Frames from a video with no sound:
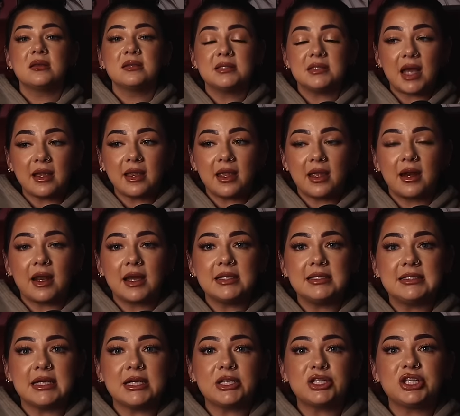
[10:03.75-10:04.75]
Second,
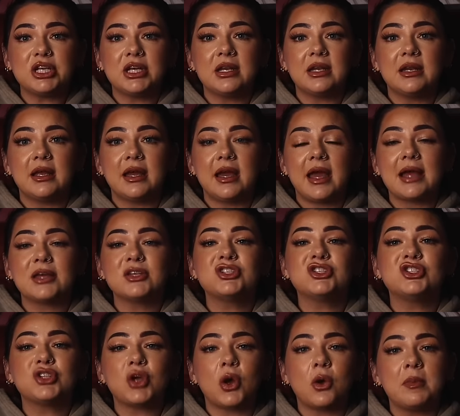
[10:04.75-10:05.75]
addiction has
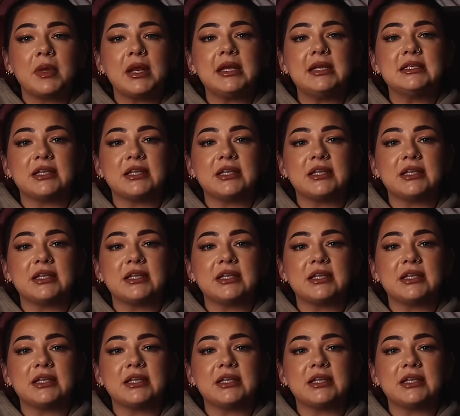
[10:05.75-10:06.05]
so many